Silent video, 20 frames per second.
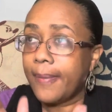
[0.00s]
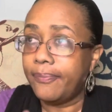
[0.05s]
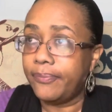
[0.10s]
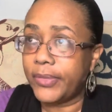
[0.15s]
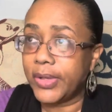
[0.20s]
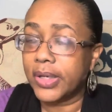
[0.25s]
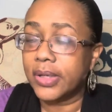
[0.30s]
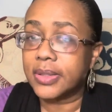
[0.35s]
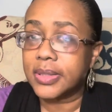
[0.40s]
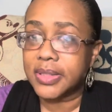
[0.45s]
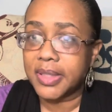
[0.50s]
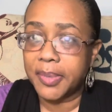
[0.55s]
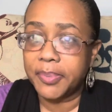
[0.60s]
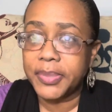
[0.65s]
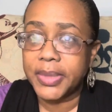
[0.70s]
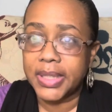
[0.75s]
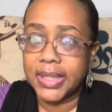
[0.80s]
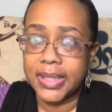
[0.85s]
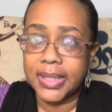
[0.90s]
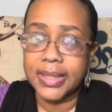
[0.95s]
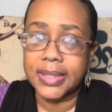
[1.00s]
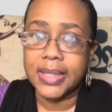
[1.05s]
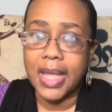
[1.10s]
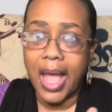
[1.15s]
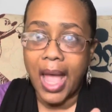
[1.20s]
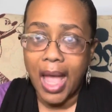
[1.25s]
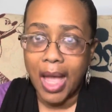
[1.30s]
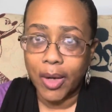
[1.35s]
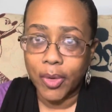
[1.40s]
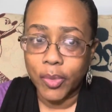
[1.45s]
There are some things
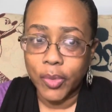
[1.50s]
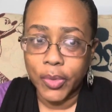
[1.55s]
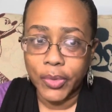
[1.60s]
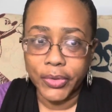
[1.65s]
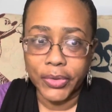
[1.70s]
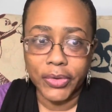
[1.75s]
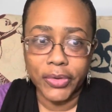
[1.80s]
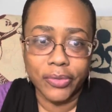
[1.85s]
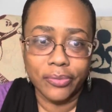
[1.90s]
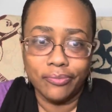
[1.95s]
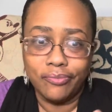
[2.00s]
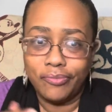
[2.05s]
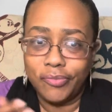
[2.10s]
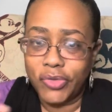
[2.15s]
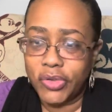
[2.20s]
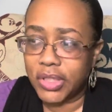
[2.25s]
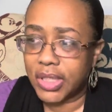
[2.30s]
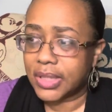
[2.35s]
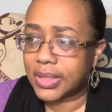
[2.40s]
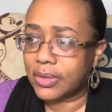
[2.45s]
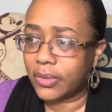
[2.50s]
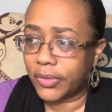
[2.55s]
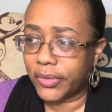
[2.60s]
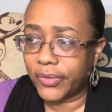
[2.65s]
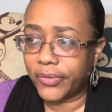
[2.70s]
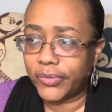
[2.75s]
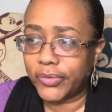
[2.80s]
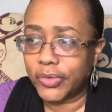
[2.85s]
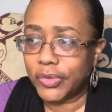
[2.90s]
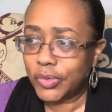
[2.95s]
I order just on
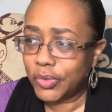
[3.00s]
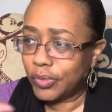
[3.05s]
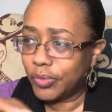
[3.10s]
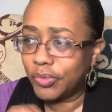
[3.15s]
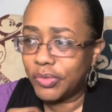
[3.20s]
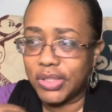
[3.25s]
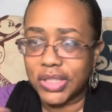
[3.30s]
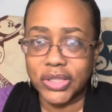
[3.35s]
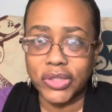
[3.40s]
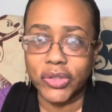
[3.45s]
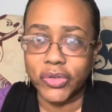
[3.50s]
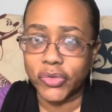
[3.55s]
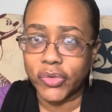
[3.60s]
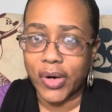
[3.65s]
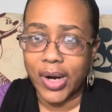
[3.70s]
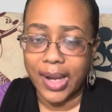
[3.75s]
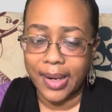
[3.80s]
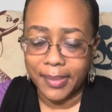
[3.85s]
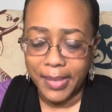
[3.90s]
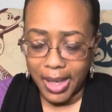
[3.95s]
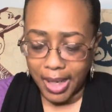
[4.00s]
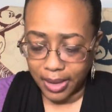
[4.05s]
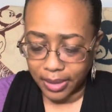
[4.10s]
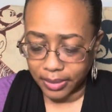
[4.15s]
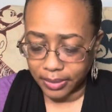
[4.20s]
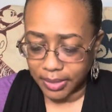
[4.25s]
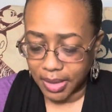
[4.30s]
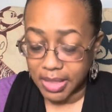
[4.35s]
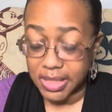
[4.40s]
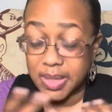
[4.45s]
a fluke, just to try them
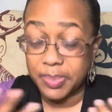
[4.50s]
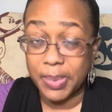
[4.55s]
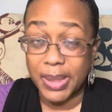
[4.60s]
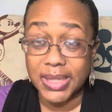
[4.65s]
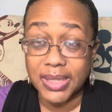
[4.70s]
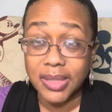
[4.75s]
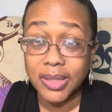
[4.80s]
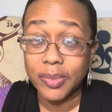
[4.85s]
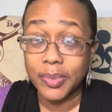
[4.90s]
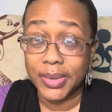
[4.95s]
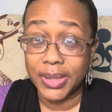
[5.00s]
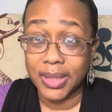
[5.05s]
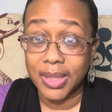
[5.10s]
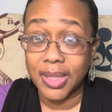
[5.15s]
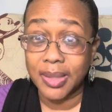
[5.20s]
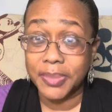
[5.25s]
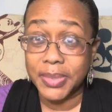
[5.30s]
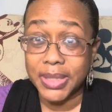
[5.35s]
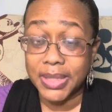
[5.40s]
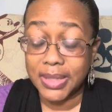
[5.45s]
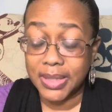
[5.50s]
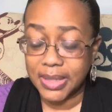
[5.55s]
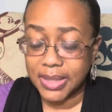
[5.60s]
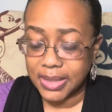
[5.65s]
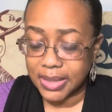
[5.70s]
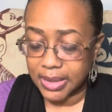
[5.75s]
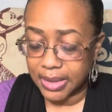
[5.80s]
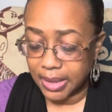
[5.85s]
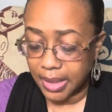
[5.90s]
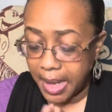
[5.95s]
out, especially when it comes to
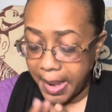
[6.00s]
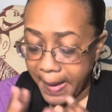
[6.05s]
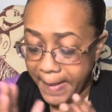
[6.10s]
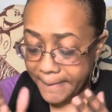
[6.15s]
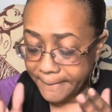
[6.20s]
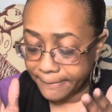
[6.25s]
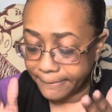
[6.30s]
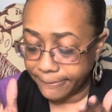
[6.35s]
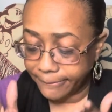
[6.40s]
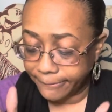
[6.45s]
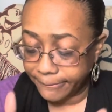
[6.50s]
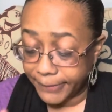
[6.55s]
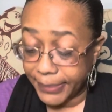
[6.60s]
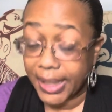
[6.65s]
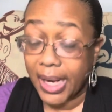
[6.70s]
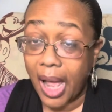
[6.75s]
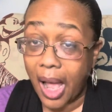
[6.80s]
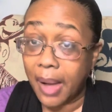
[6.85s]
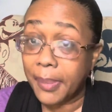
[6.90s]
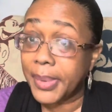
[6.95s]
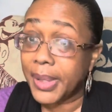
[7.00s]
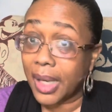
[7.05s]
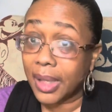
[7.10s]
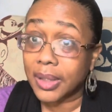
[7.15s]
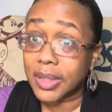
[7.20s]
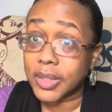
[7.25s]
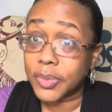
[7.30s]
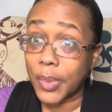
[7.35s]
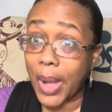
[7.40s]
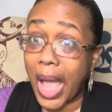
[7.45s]
Disney. But I'll be
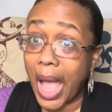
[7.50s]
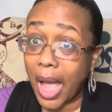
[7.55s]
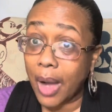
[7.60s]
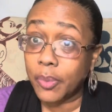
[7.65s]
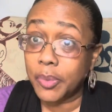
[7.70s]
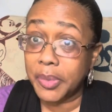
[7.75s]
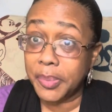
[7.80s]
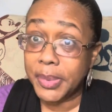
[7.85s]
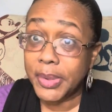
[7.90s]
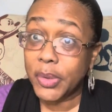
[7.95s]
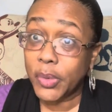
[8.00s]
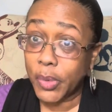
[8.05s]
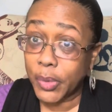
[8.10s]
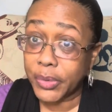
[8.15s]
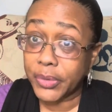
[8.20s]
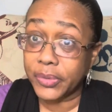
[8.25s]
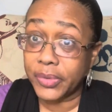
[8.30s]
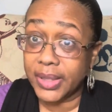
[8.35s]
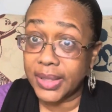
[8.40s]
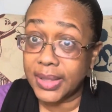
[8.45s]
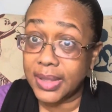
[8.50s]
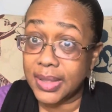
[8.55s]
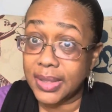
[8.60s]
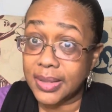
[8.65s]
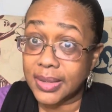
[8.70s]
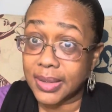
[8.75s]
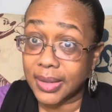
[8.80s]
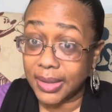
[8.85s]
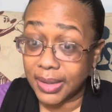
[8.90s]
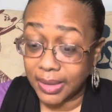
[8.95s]
honest, I will be ordering
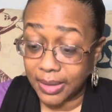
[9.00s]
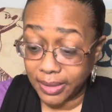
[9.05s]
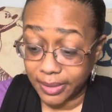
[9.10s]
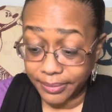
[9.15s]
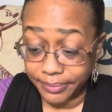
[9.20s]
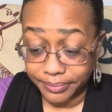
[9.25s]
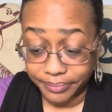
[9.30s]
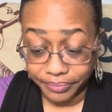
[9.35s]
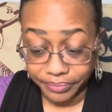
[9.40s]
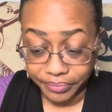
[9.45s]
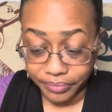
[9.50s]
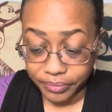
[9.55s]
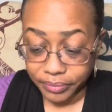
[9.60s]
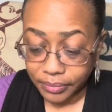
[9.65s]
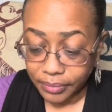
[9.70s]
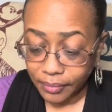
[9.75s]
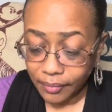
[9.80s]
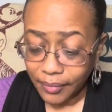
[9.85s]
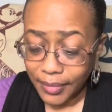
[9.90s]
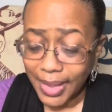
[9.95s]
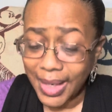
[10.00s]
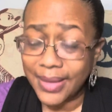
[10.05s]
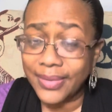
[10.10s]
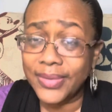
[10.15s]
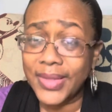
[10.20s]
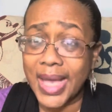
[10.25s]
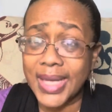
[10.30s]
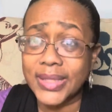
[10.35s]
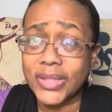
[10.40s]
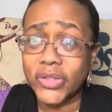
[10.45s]
these again.
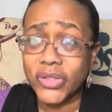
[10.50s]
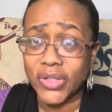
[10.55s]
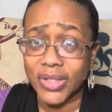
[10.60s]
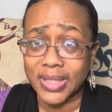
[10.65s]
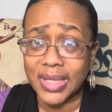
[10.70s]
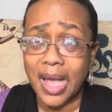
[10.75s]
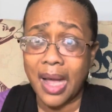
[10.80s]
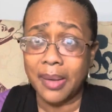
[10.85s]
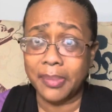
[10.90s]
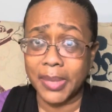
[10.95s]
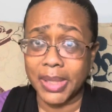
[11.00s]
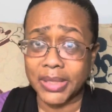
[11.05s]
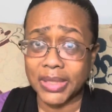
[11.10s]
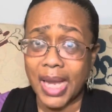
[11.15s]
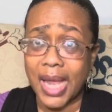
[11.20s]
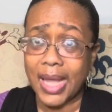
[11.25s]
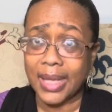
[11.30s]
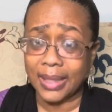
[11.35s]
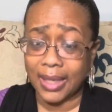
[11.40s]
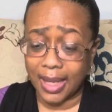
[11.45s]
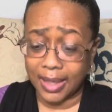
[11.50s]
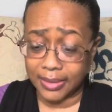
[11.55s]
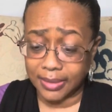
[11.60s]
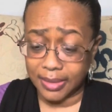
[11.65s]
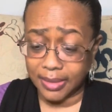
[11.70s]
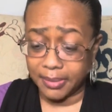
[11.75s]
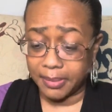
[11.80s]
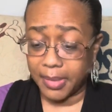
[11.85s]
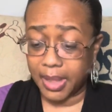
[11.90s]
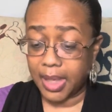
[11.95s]
That's just how much I like
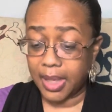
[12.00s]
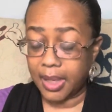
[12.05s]
them.